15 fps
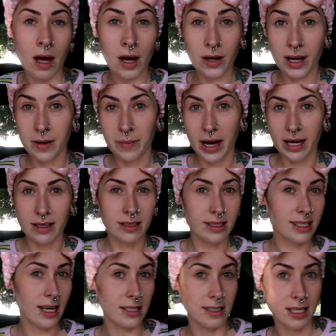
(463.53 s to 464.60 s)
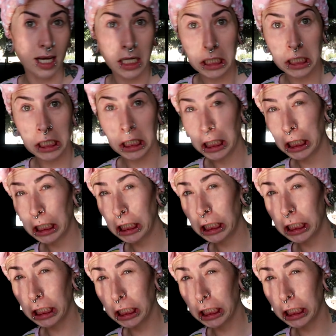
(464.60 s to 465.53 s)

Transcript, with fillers: Okay, I'm back. The sun's like, uh.